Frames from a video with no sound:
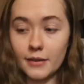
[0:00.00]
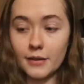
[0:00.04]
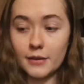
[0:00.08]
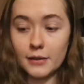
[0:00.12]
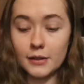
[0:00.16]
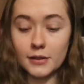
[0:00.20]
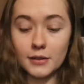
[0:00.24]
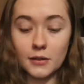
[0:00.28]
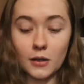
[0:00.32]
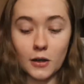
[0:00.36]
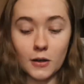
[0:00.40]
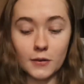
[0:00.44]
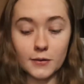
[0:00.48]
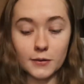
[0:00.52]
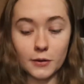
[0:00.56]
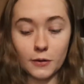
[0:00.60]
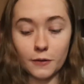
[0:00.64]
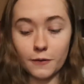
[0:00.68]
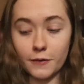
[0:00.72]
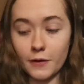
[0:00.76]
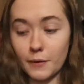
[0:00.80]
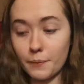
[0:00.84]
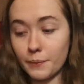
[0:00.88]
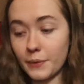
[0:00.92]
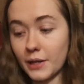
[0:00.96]
This is also
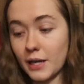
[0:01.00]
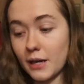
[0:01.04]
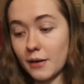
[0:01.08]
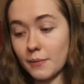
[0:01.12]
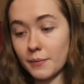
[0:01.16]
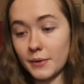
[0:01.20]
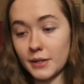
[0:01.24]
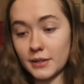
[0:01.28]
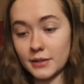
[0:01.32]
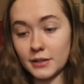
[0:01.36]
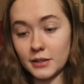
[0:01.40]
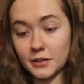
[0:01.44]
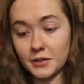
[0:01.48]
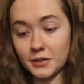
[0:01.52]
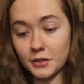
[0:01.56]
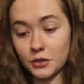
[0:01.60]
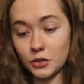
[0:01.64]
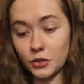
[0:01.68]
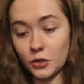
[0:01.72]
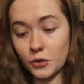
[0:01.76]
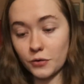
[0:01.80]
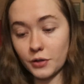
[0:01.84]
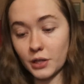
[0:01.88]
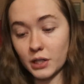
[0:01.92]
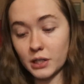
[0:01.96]
from them. This is the
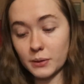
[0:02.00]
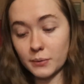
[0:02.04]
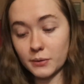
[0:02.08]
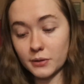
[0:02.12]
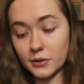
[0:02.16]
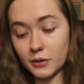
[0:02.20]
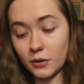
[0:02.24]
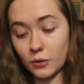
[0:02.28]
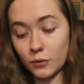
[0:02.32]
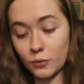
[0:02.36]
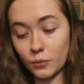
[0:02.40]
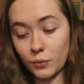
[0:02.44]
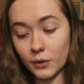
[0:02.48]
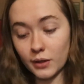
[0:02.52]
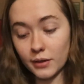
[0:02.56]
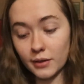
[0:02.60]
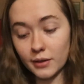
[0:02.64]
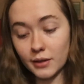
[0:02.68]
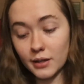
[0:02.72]
shirt that's supposed to go with